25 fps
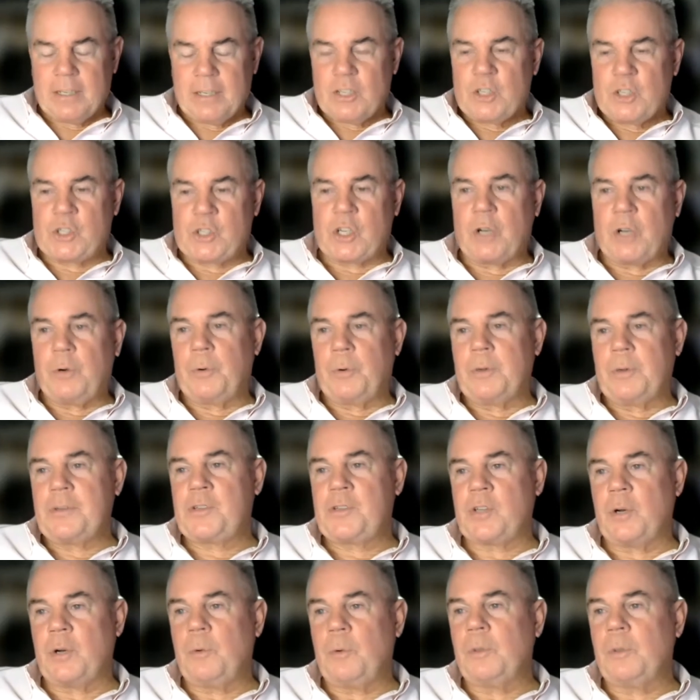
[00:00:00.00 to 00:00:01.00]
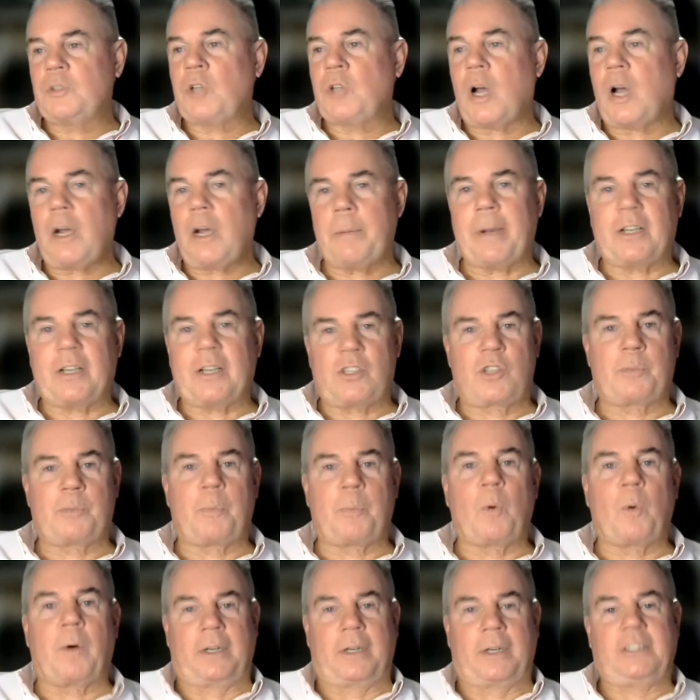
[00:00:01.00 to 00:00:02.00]
So we'll talk about
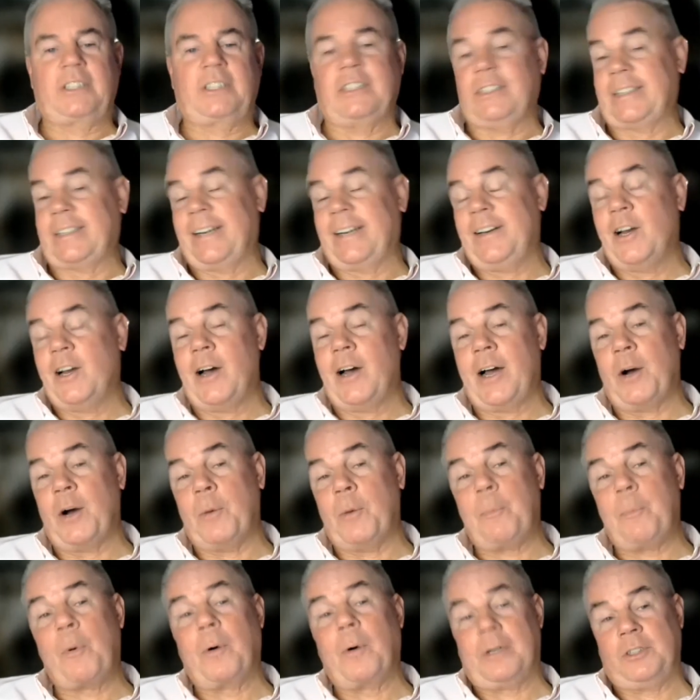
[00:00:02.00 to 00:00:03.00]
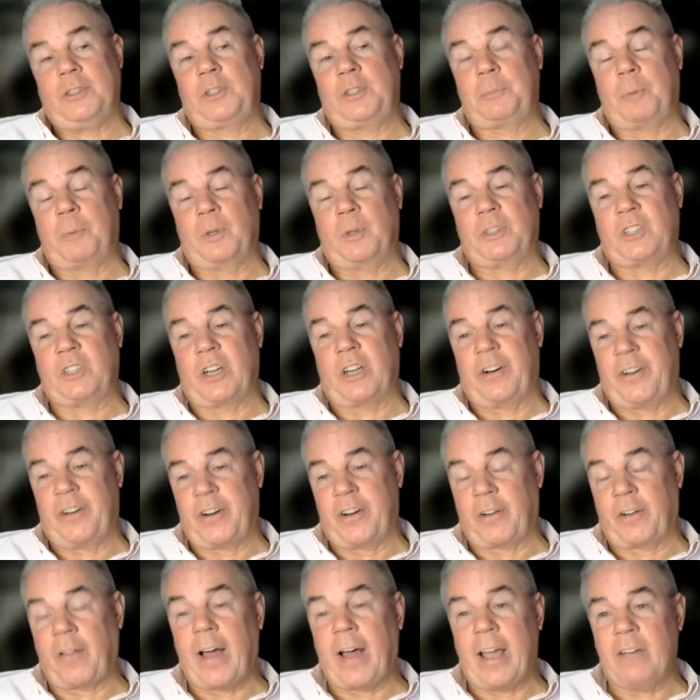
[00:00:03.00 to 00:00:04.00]
sports because I know how important sports are in
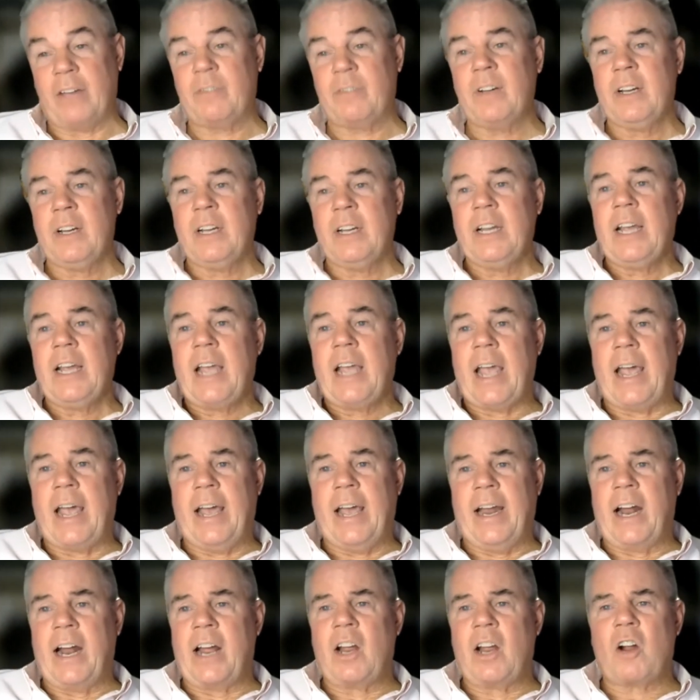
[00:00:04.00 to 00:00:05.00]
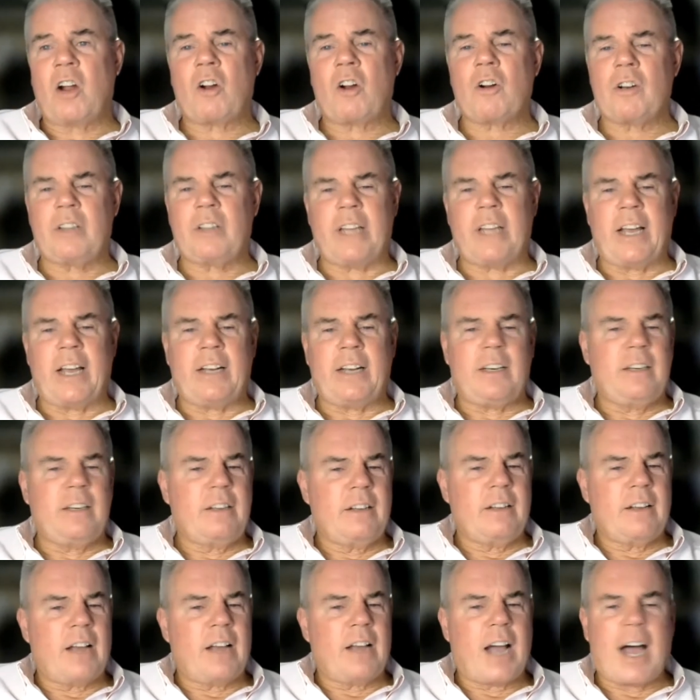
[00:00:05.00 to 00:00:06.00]
your life. And I heard that
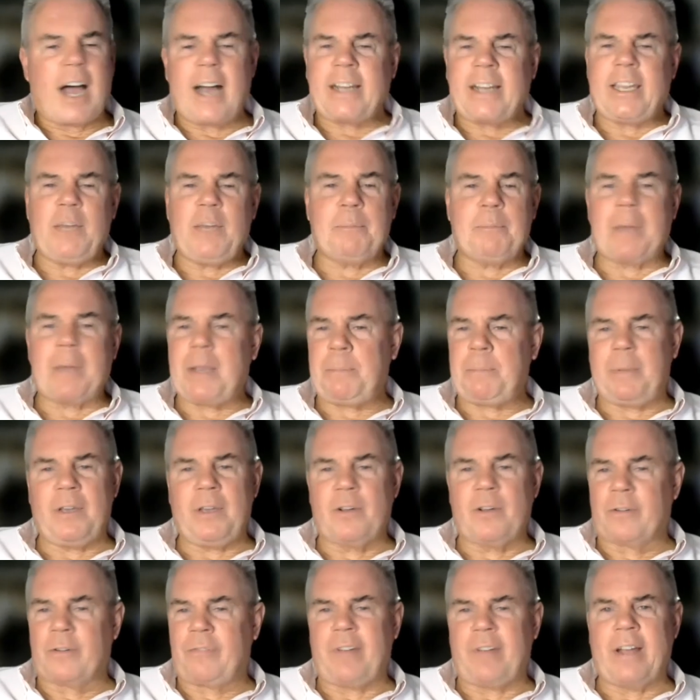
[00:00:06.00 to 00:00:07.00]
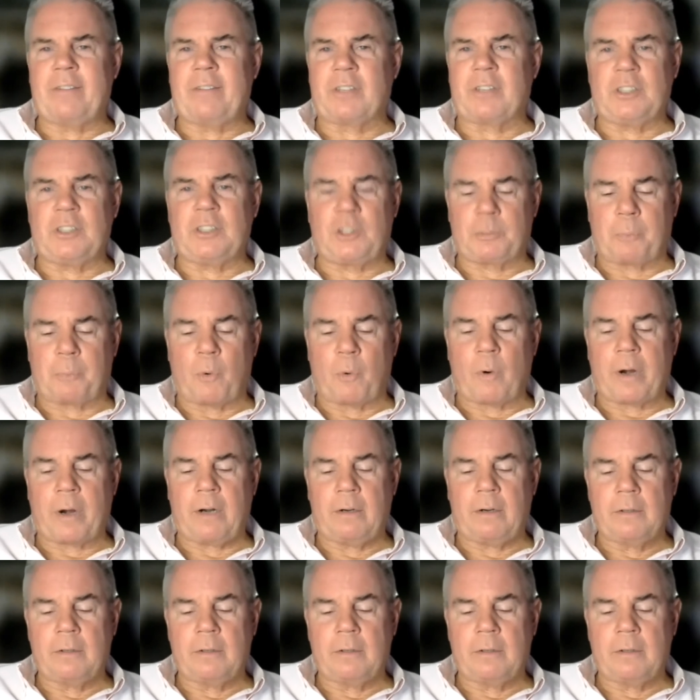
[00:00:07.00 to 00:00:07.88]
hockey might be your favorite sport.